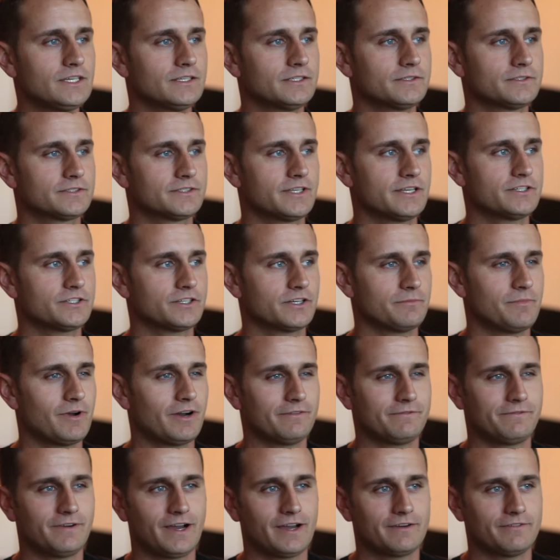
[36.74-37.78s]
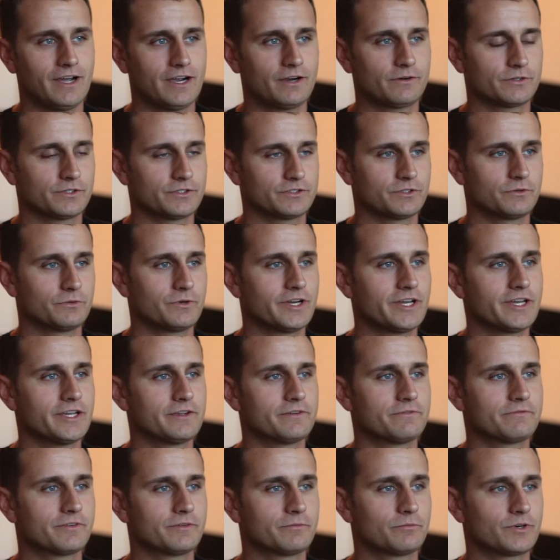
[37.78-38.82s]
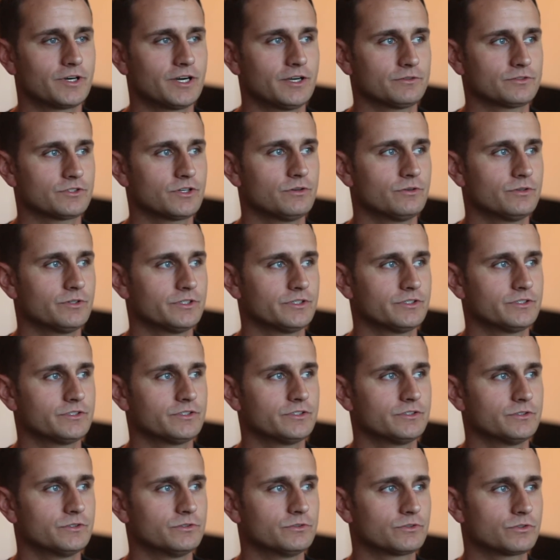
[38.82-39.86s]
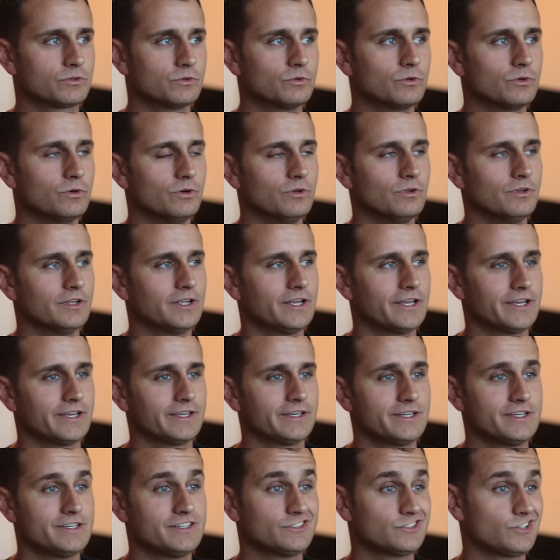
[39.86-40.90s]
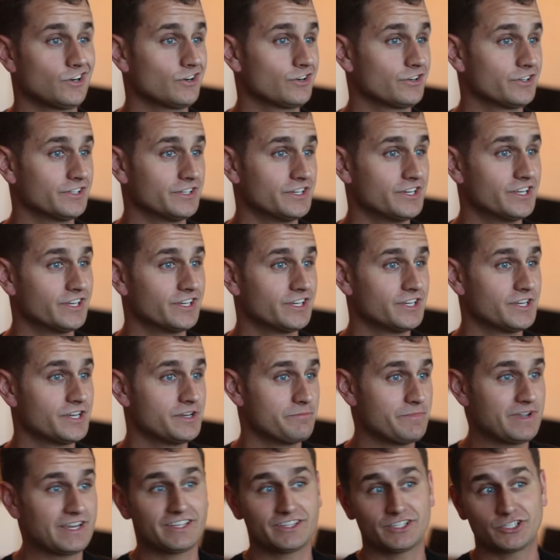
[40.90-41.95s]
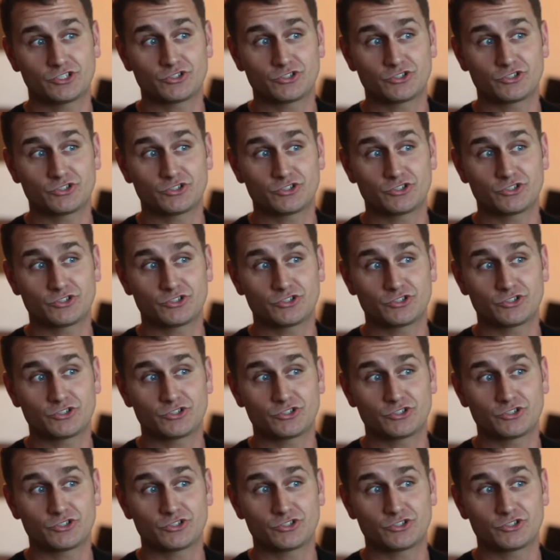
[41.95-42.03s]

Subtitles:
stationed about 5 hours away from where I was going to school, and he started making the